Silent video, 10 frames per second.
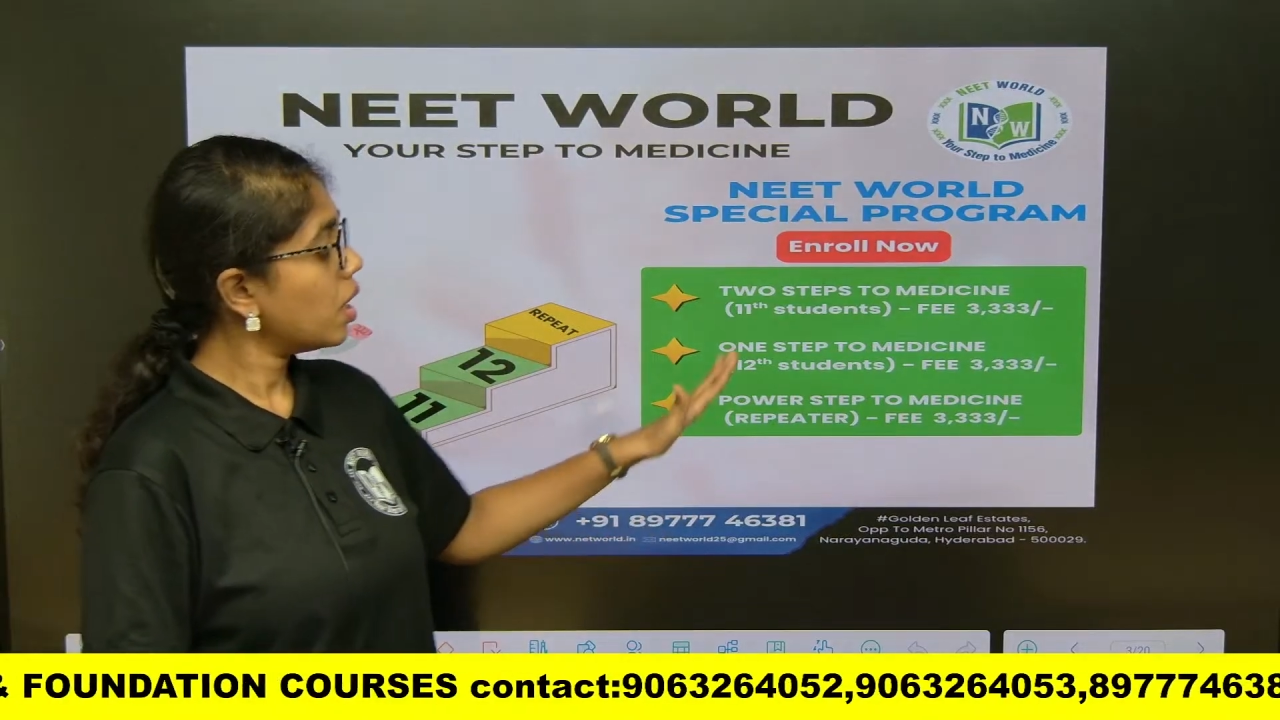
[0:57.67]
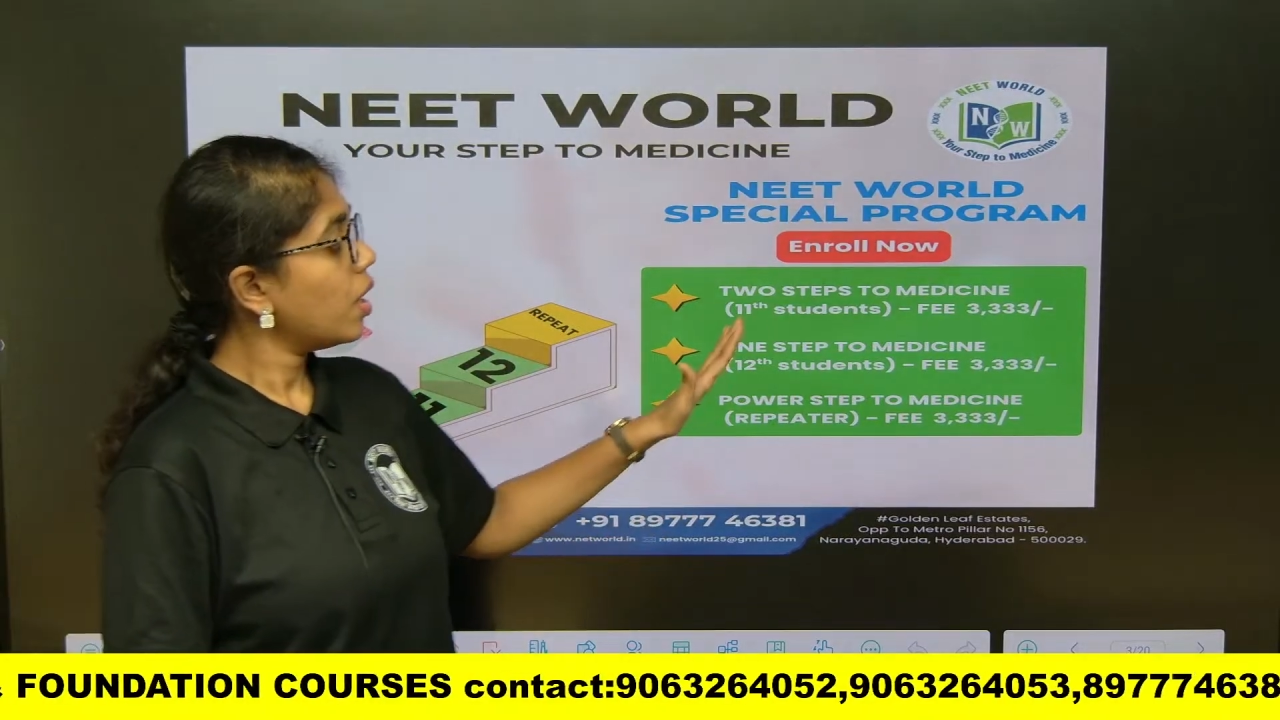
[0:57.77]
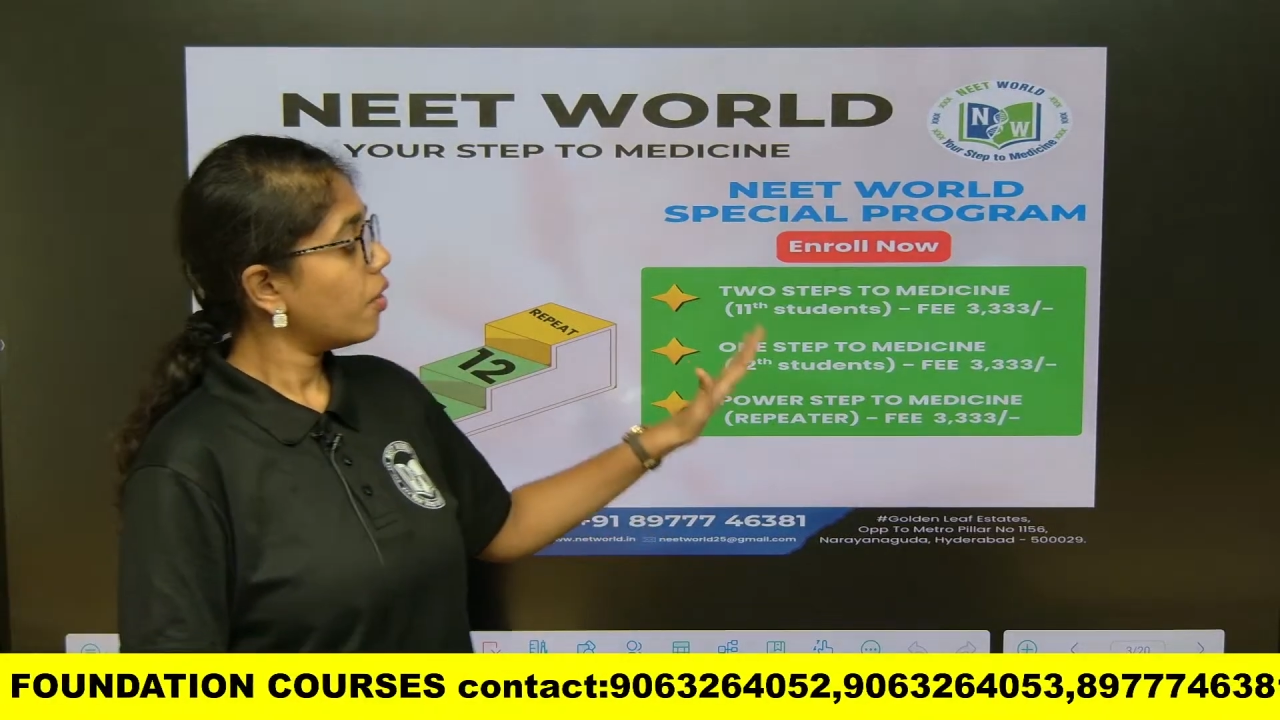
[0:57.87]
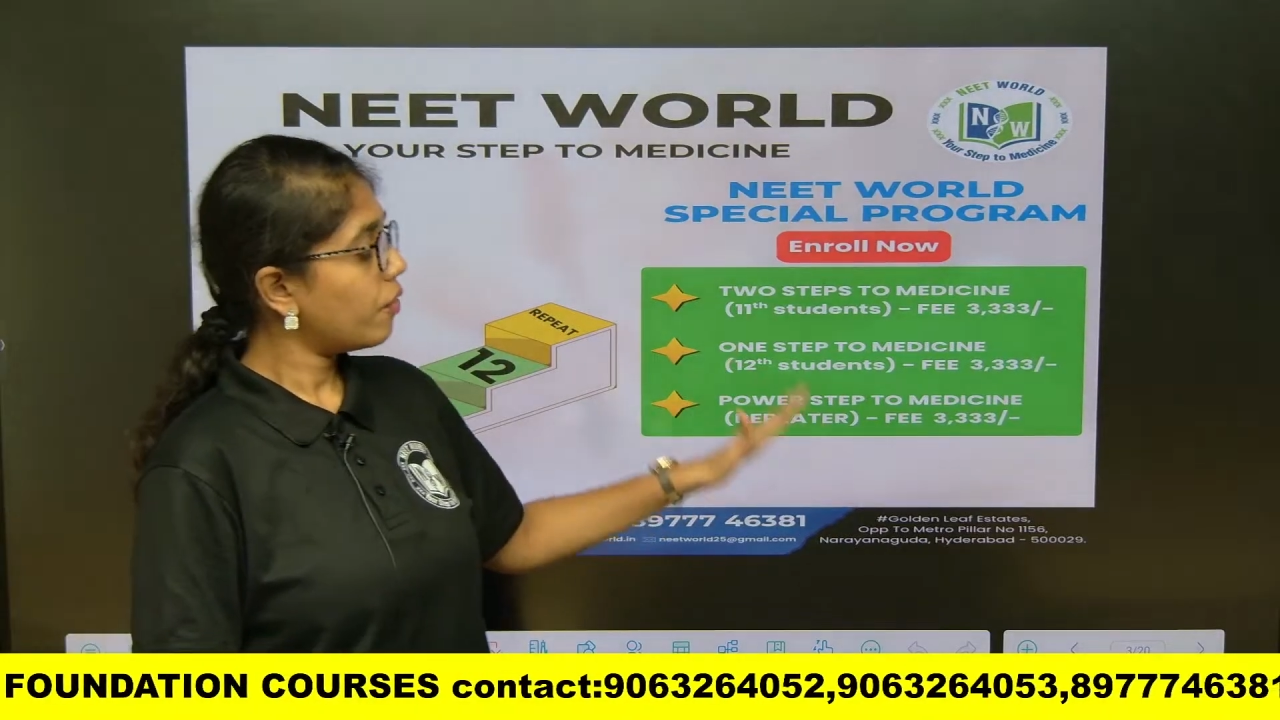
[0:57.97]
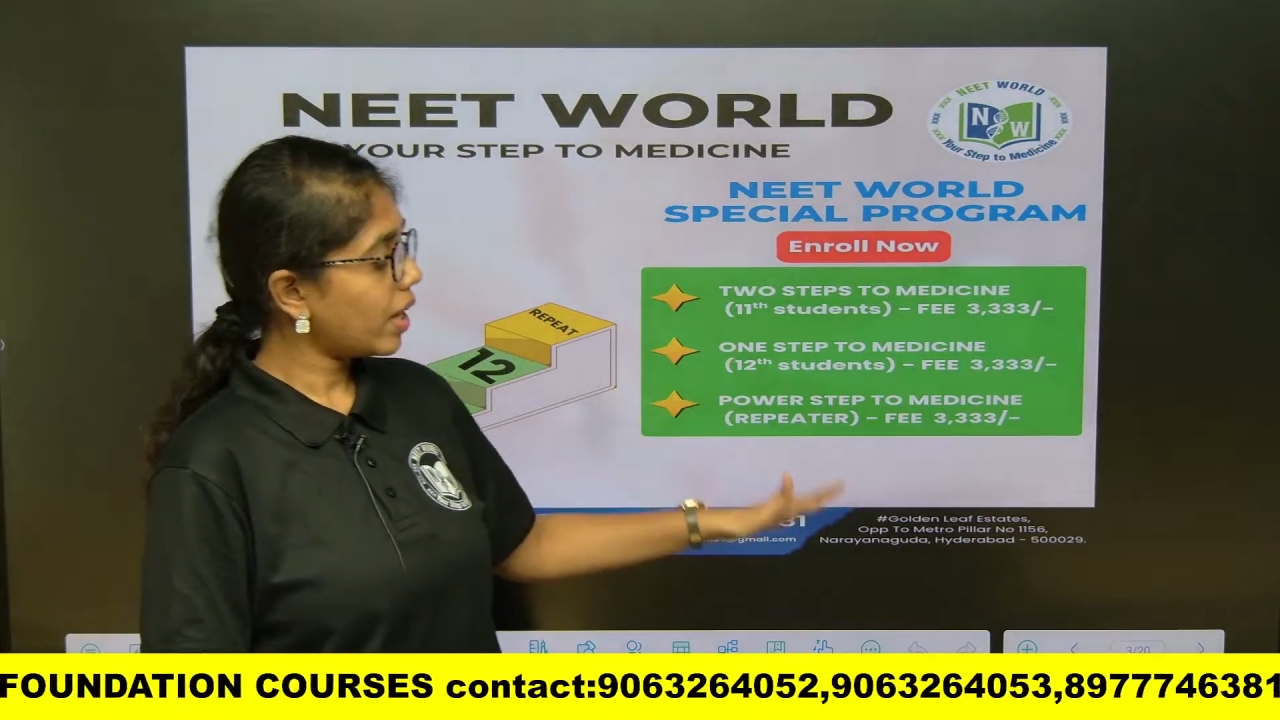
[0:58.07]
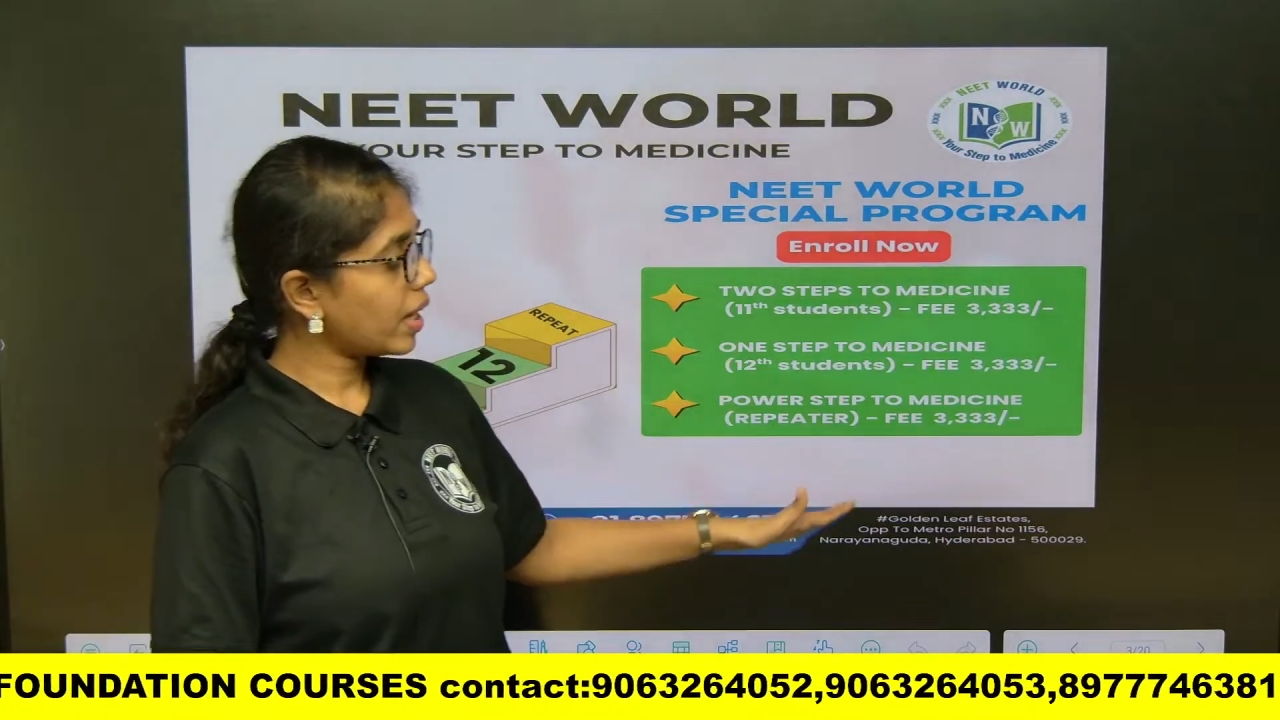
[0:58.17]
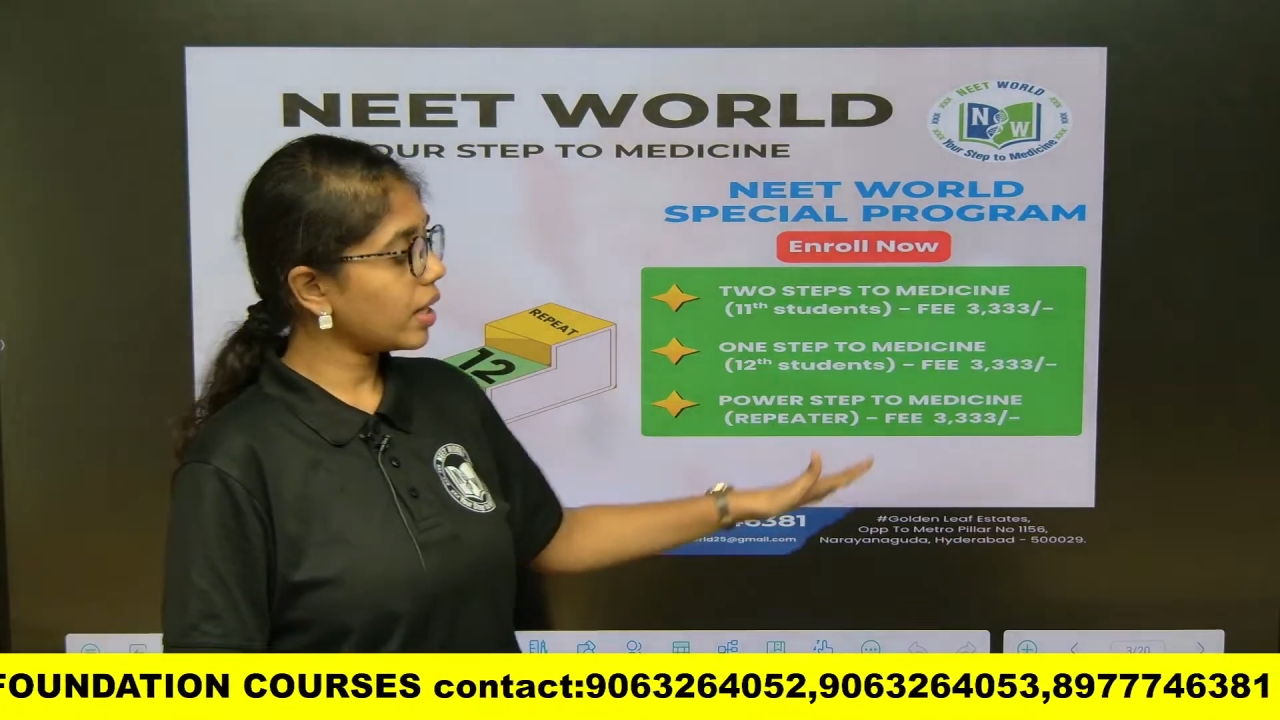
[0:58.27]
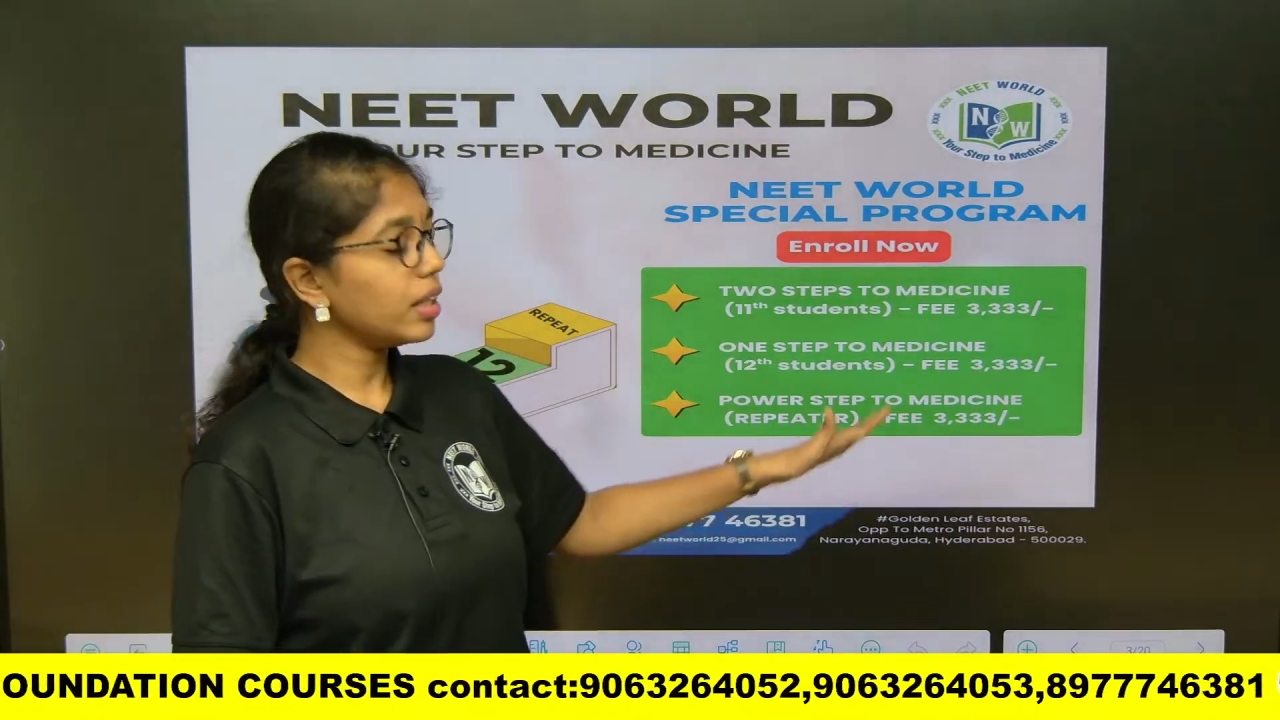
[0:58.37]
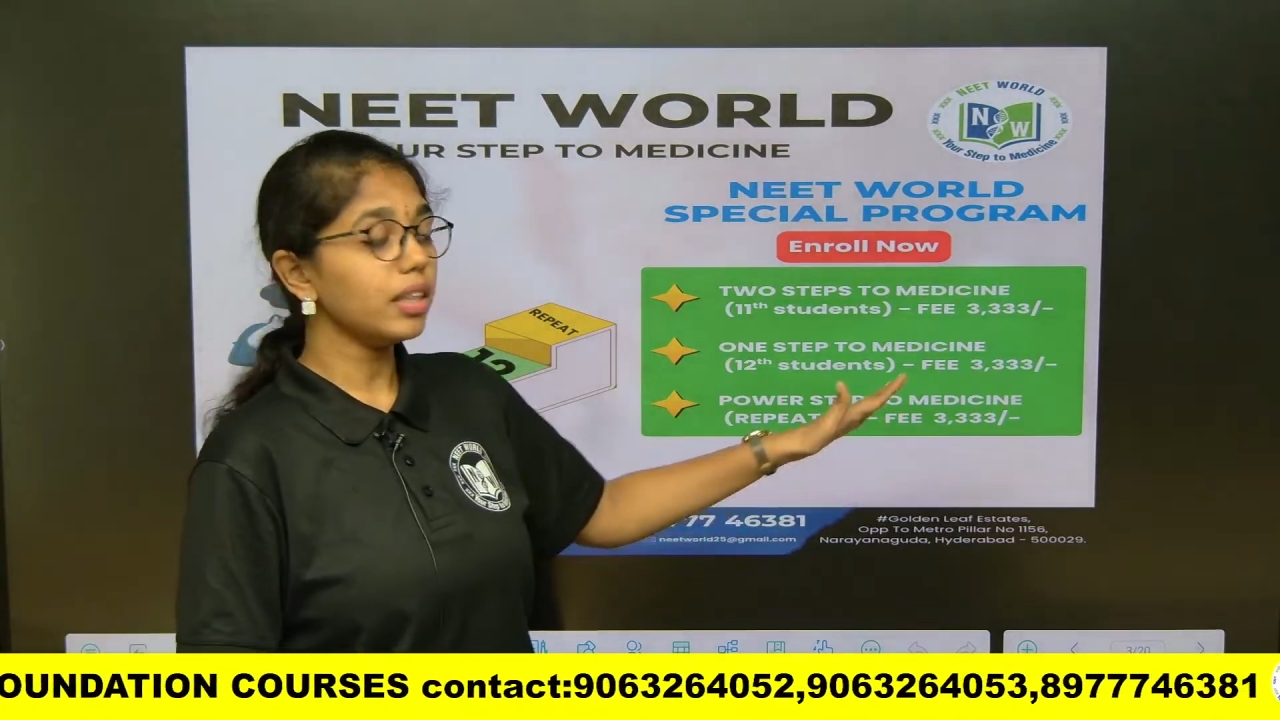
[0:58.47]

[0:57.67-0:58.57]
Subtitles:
wherein the